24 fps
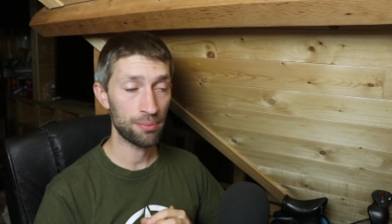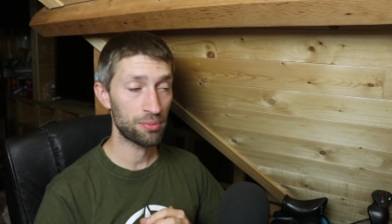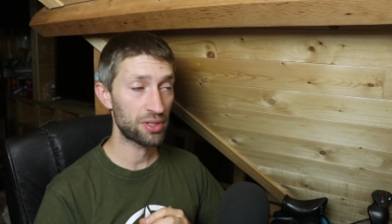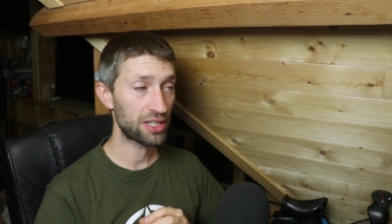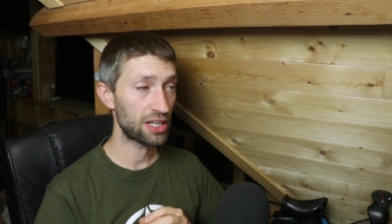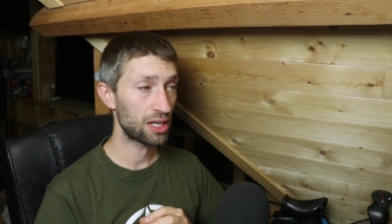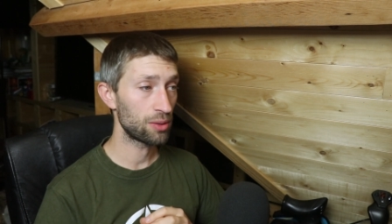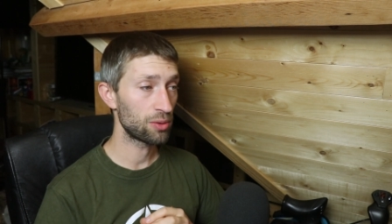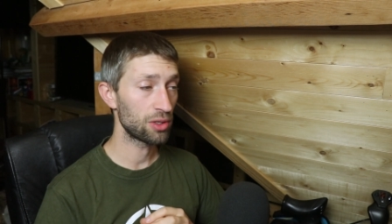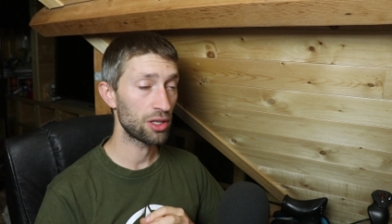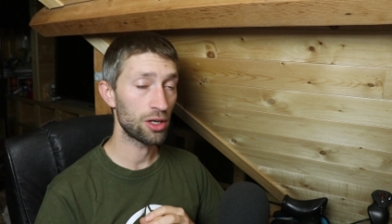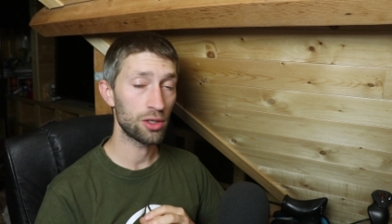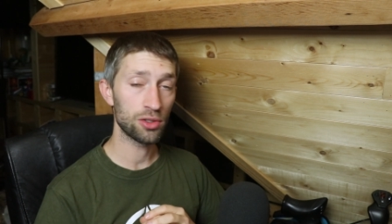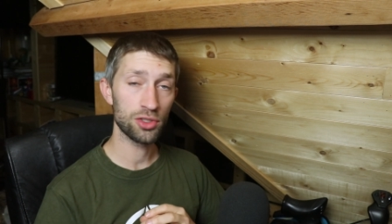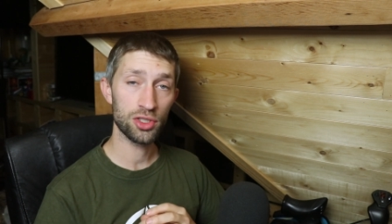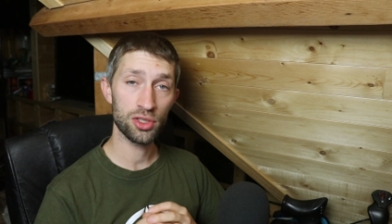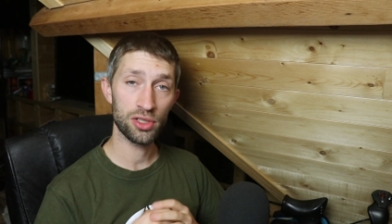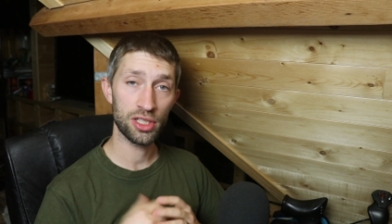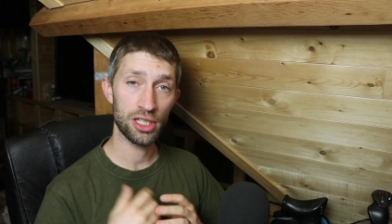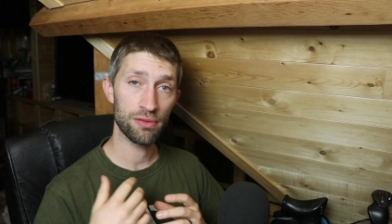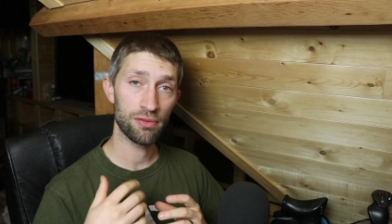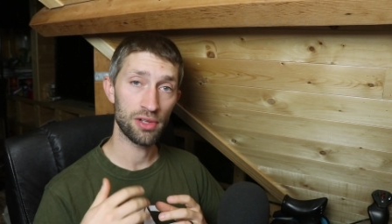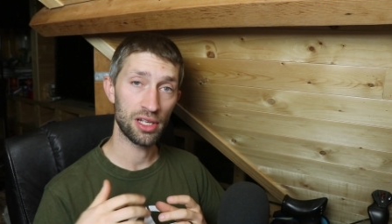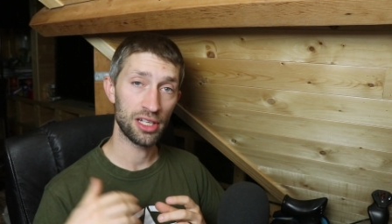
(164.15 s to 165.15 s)
but I will also
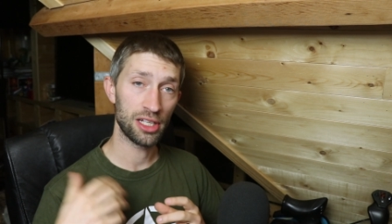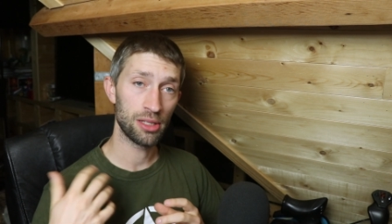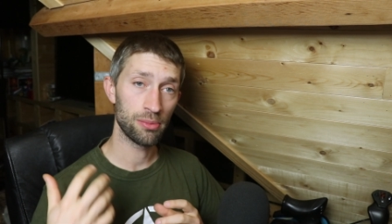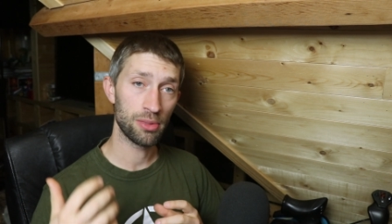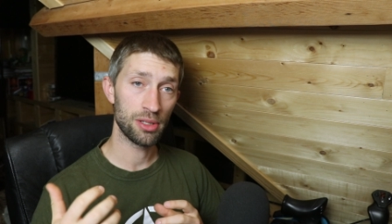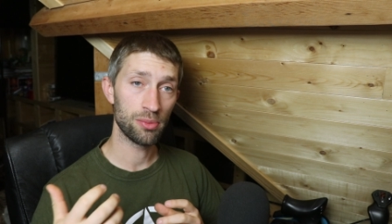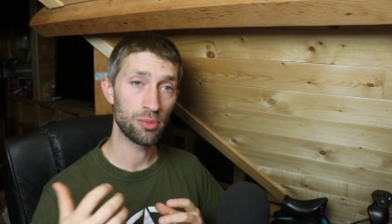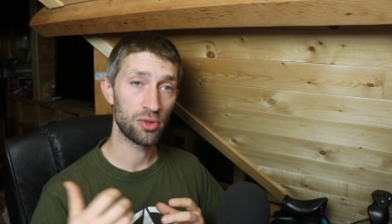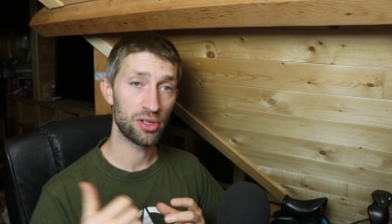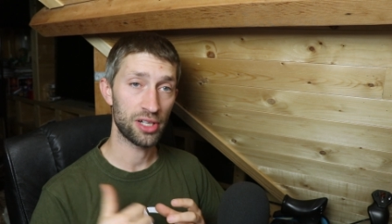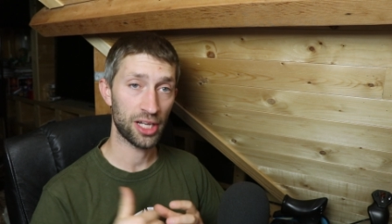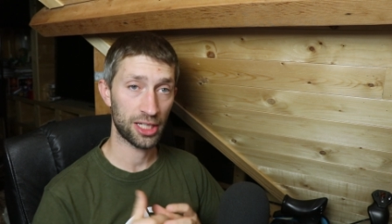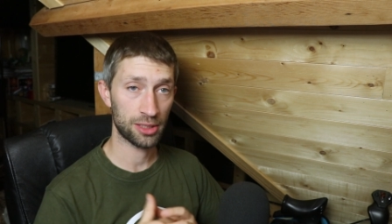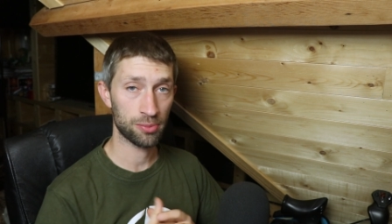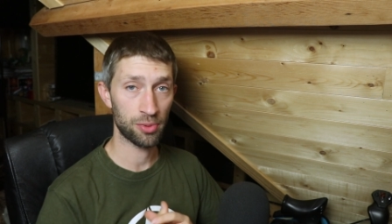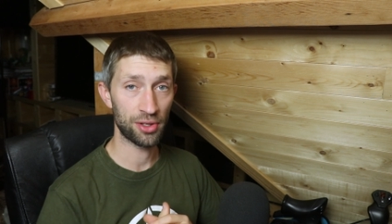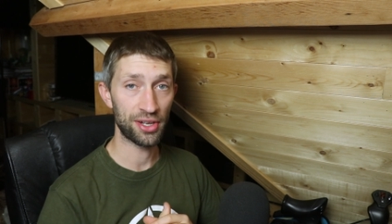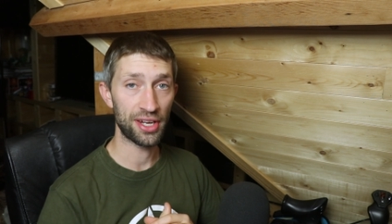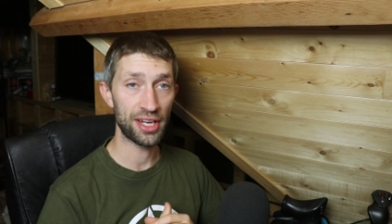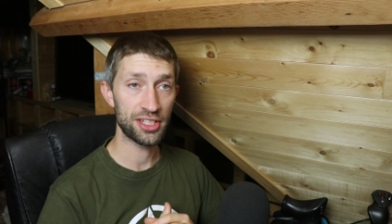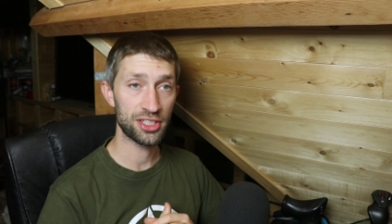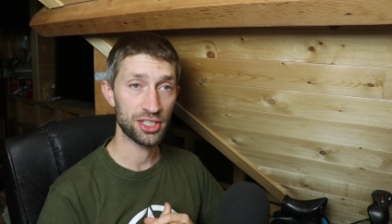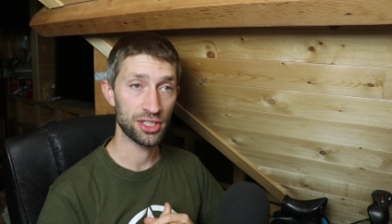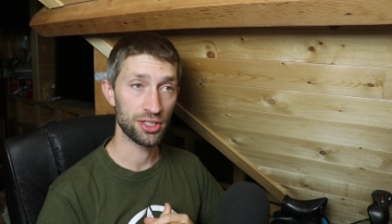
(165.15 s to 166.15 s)
give a little bit more
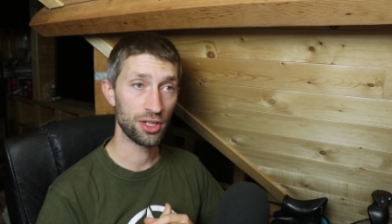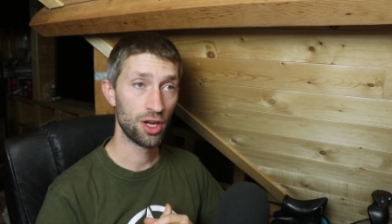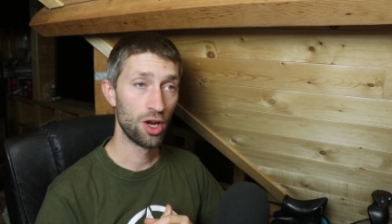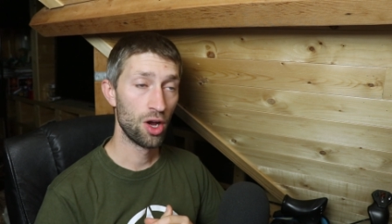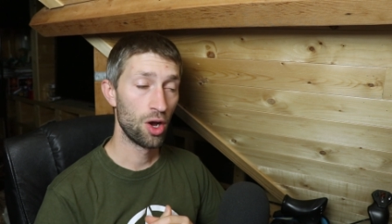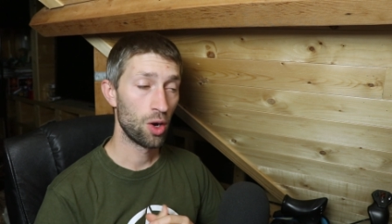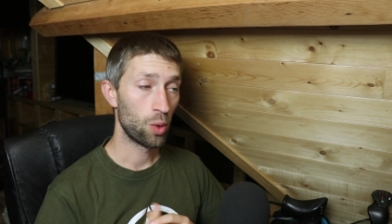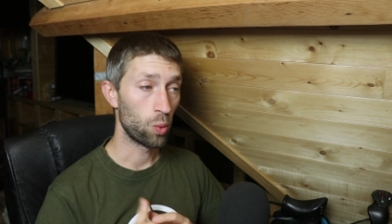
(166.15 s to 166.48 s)
explanation